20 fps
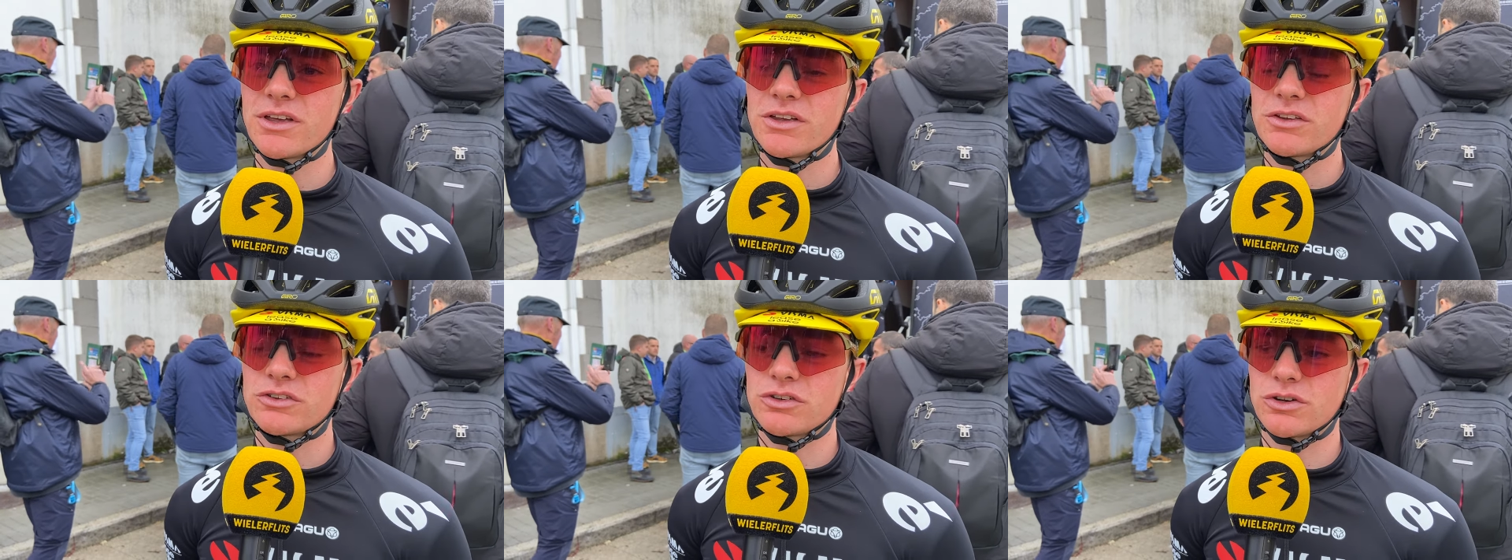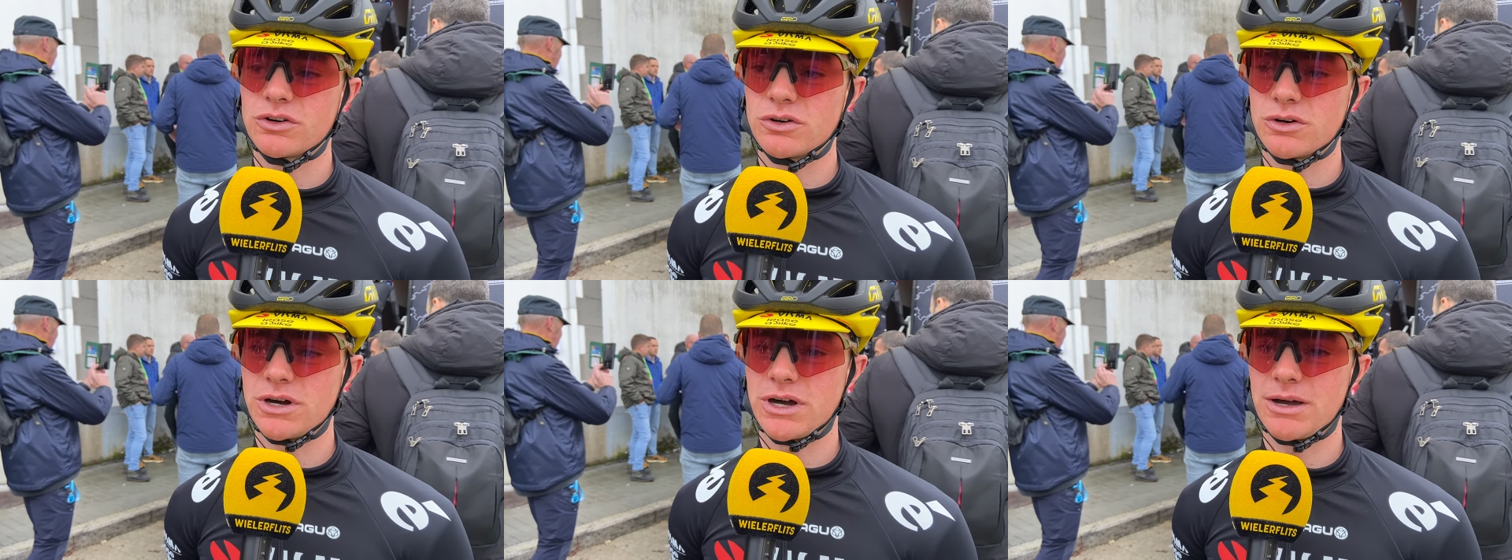
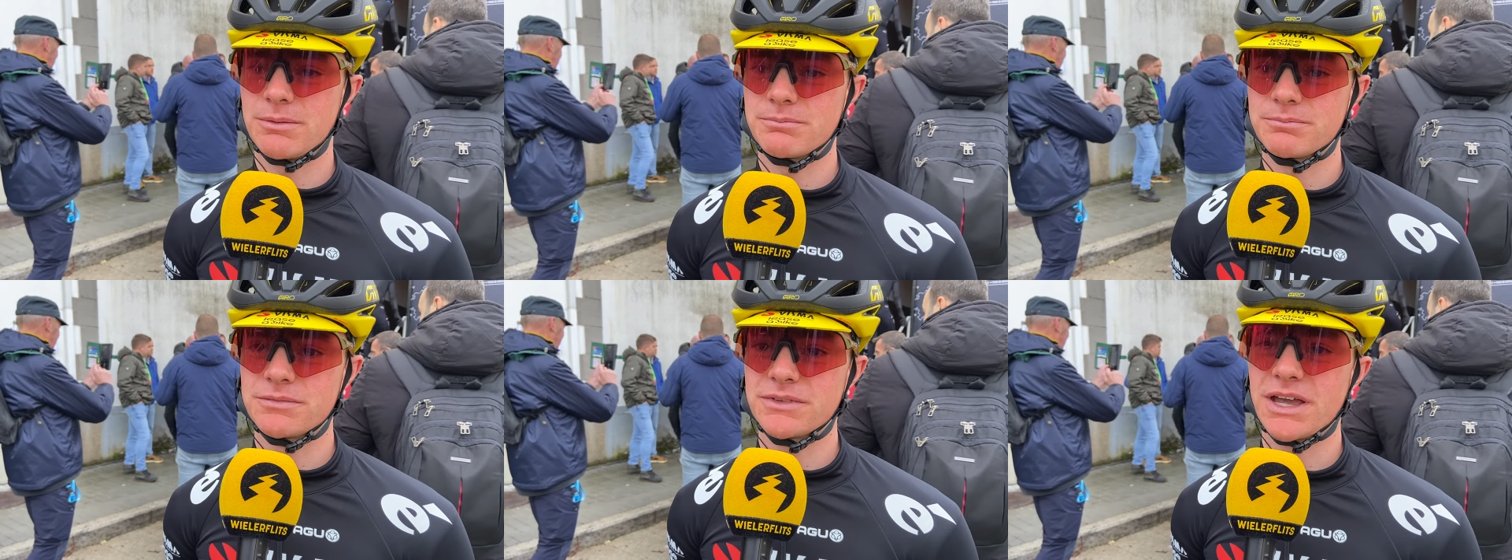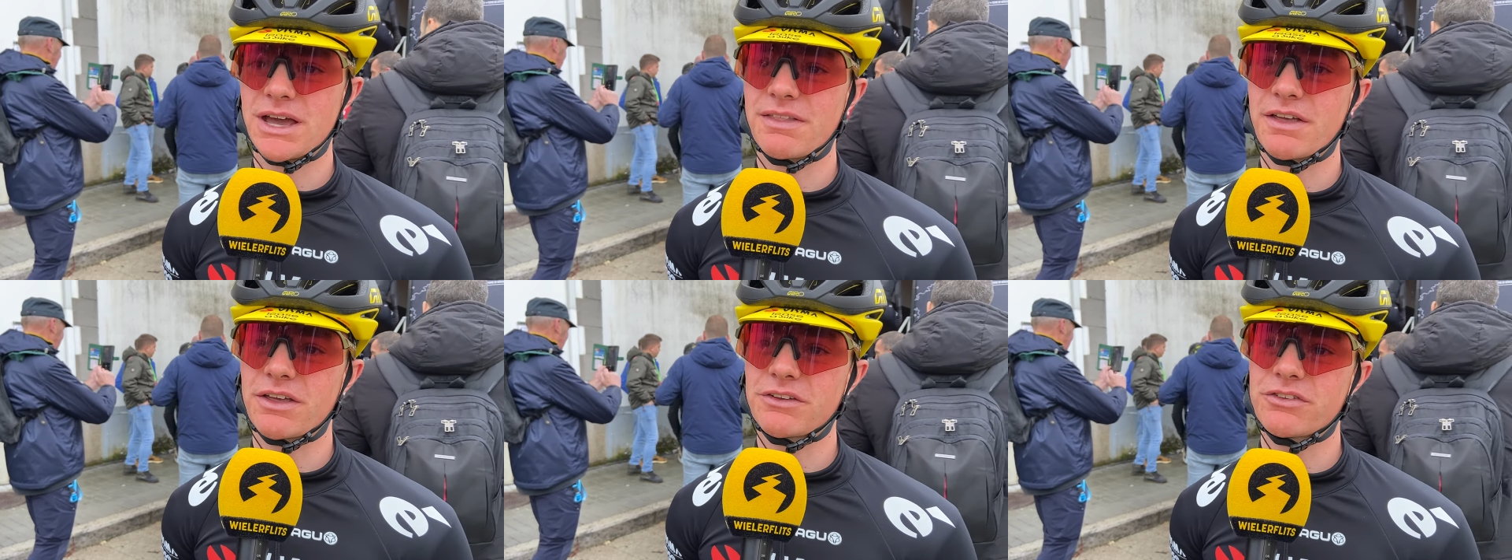So
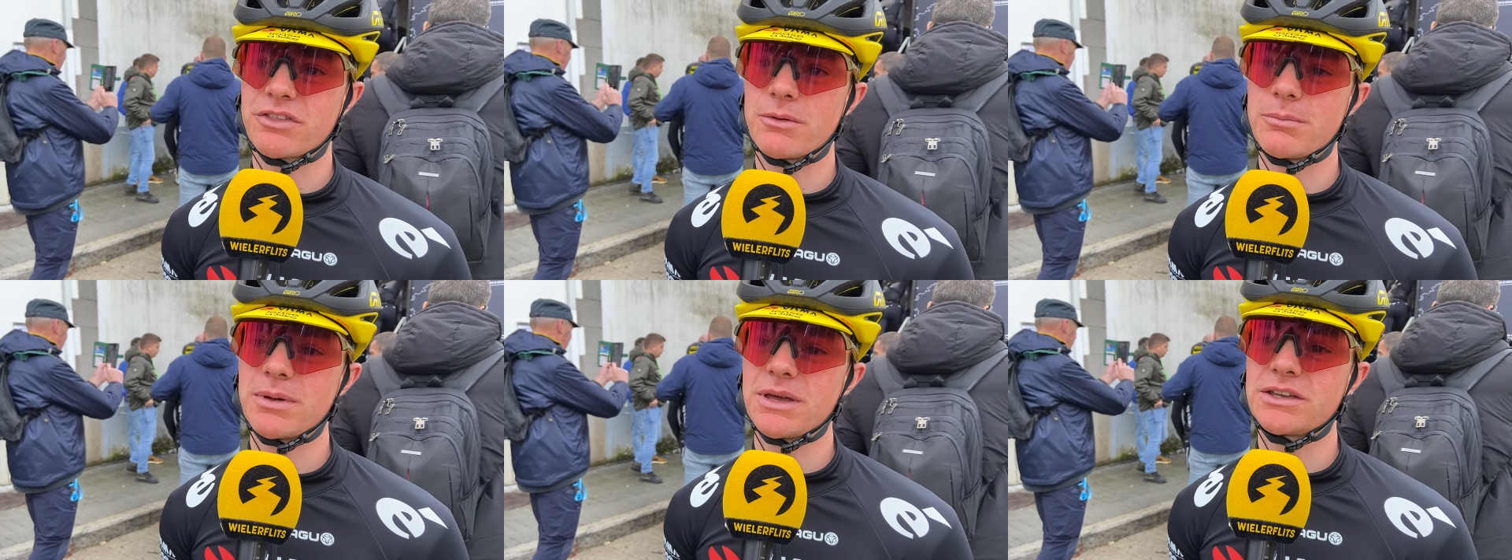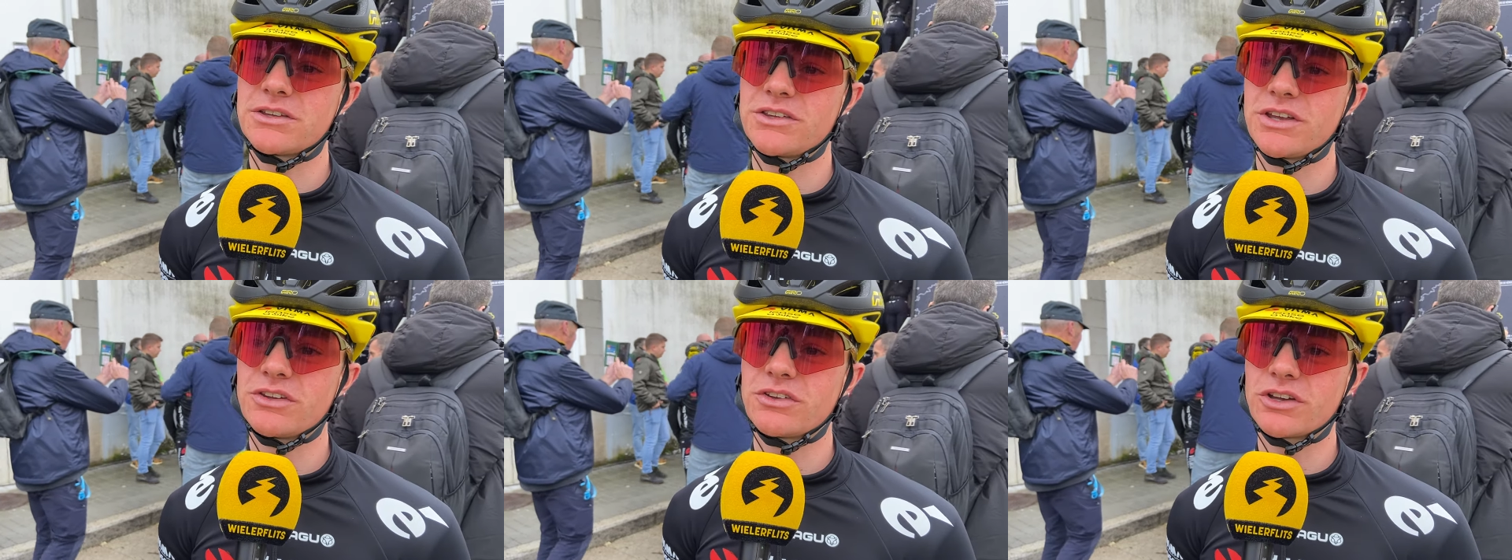yeah, that's the
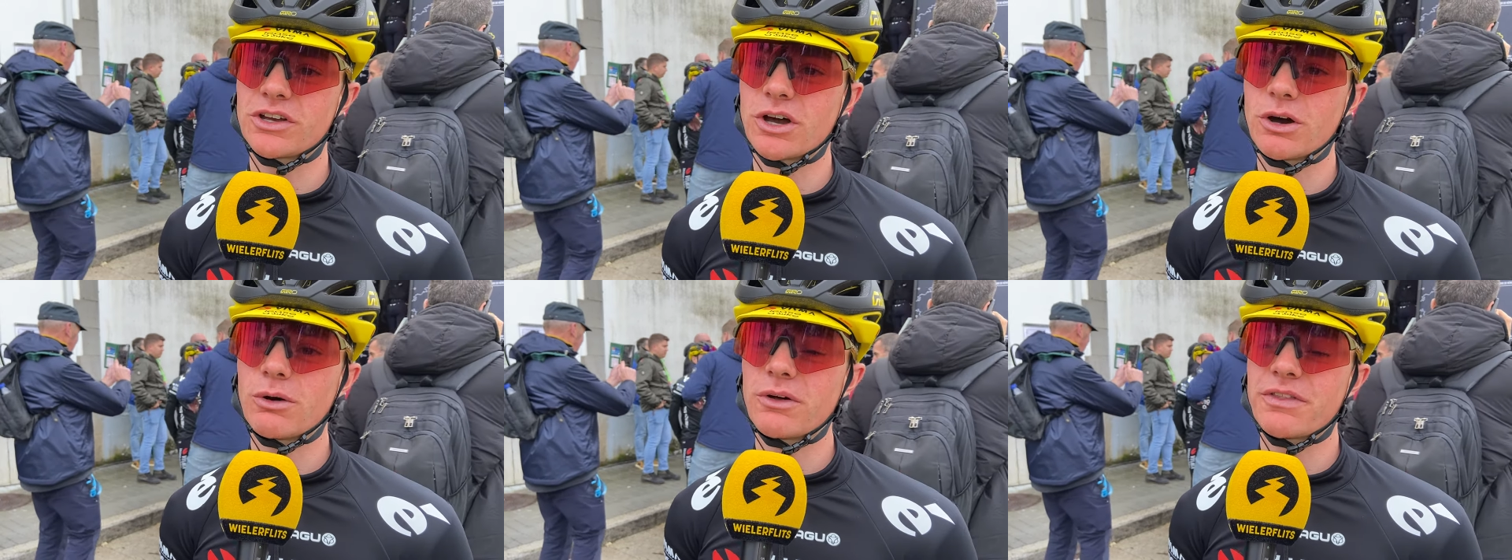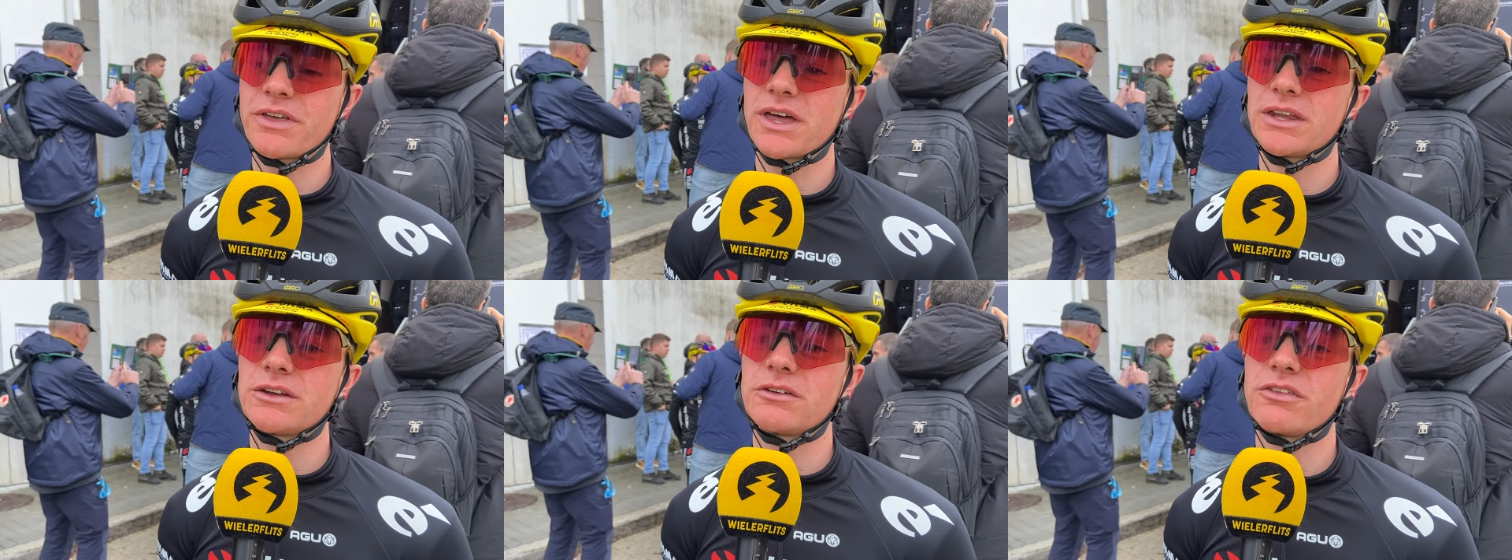big season goal
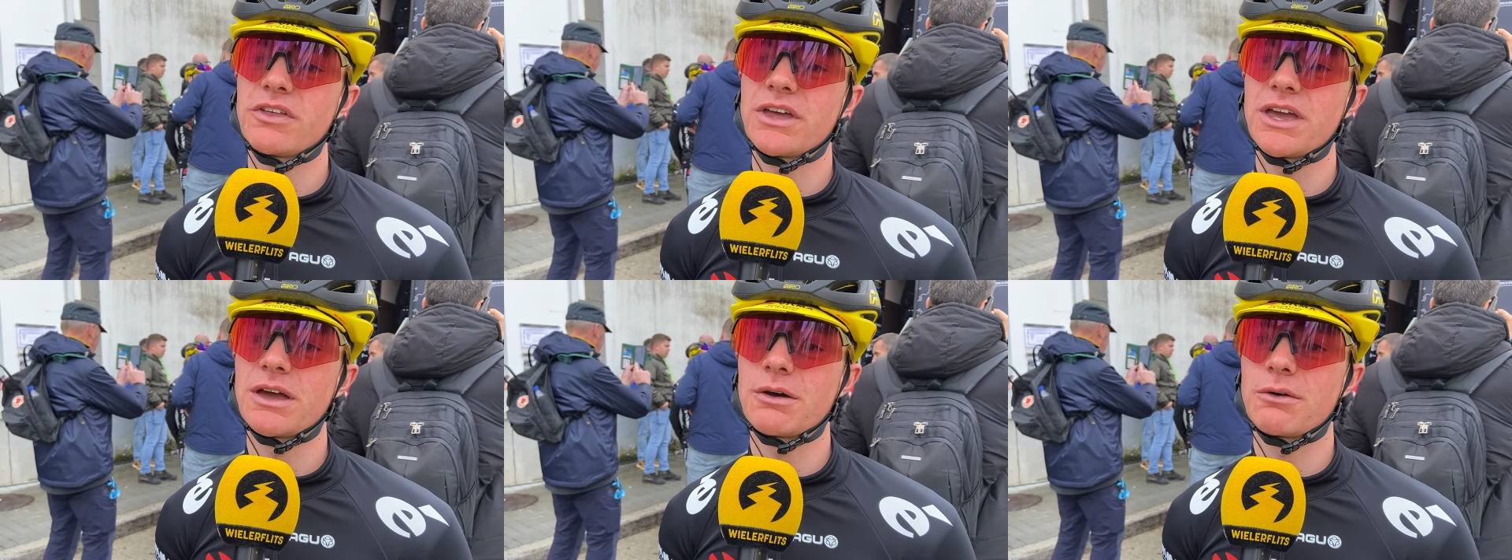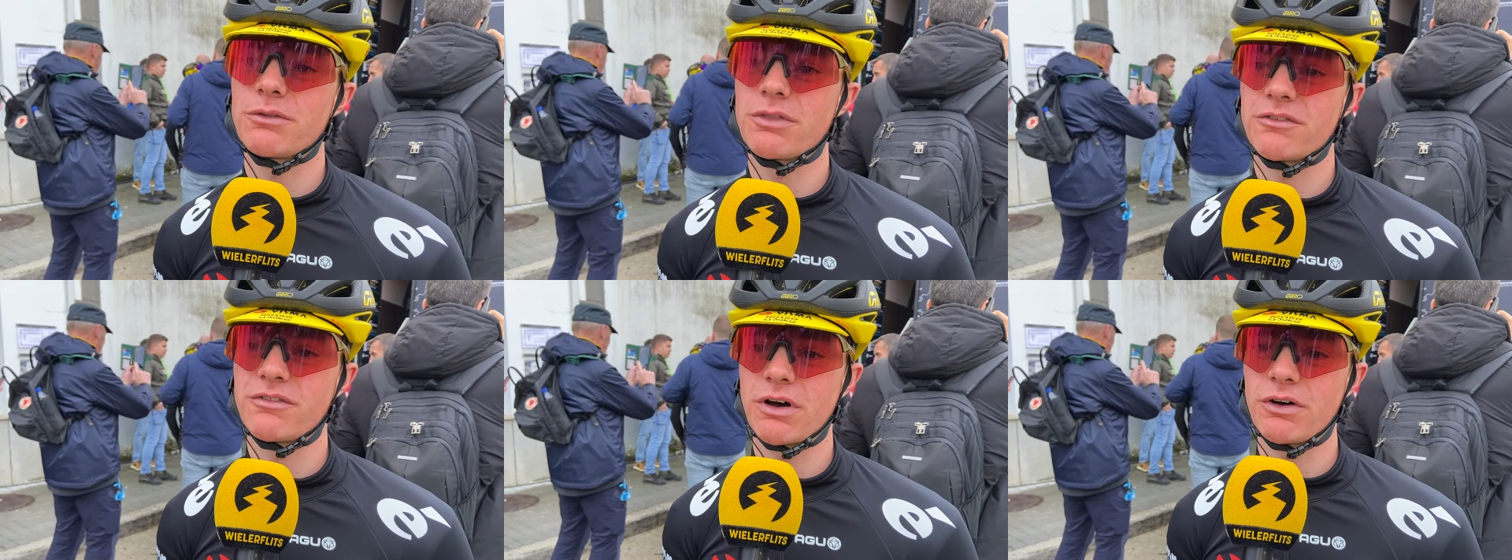at the end of the
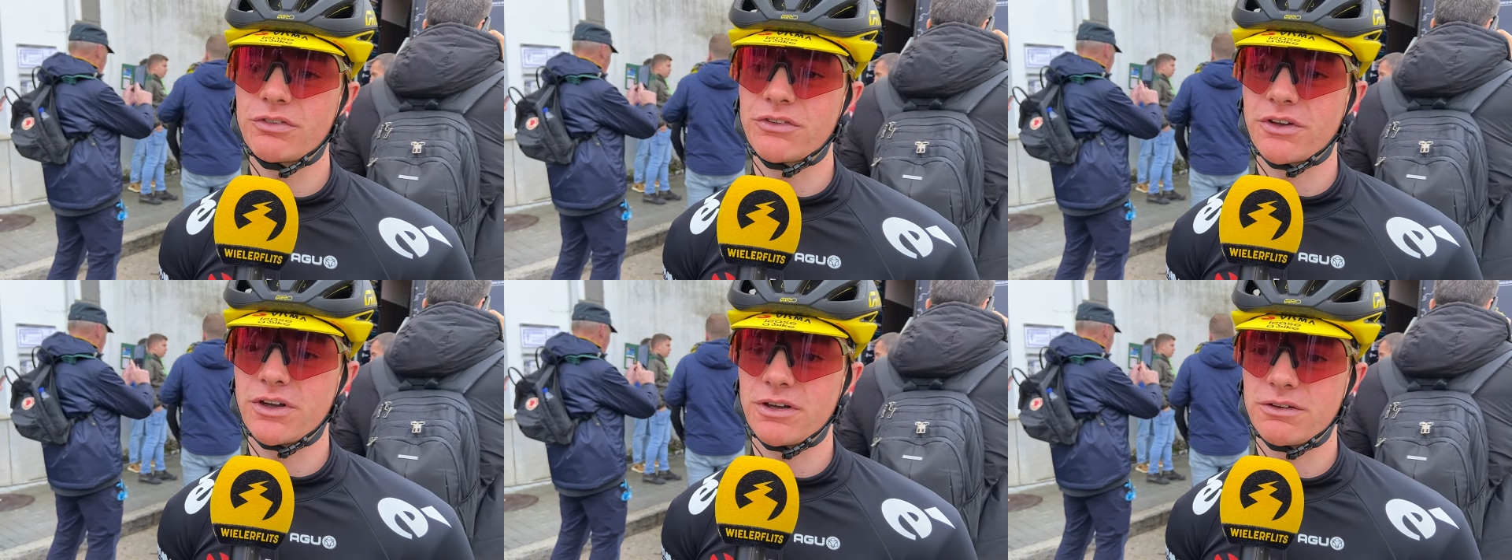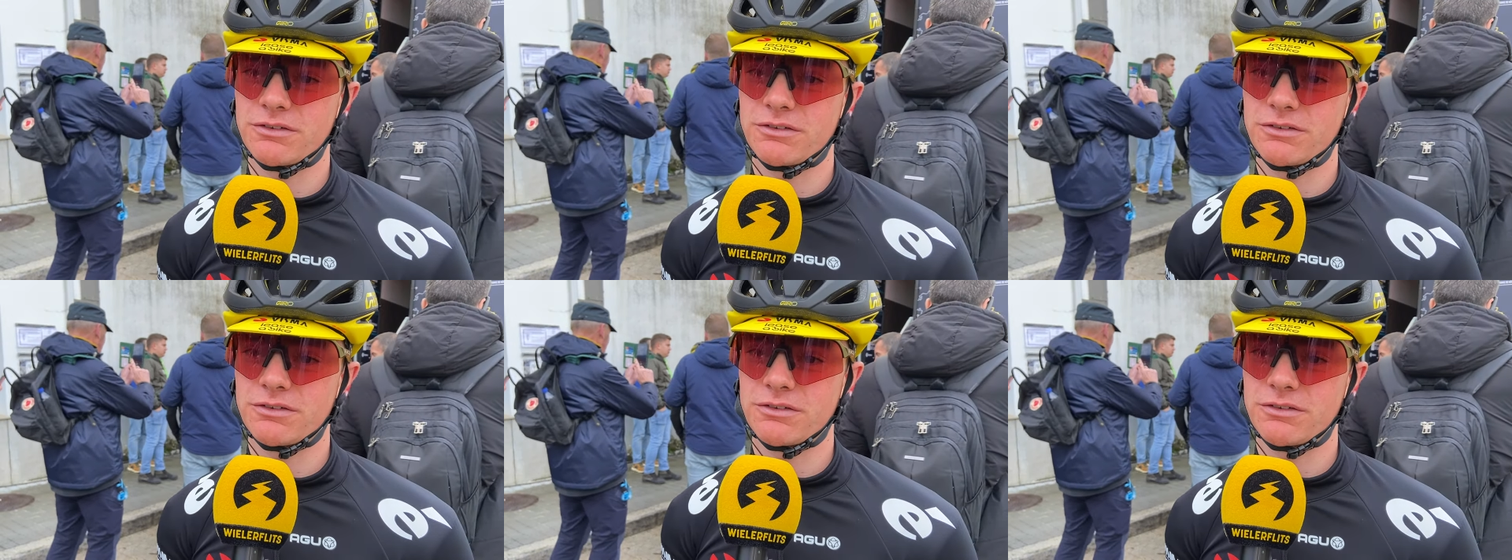year with the Vuelta.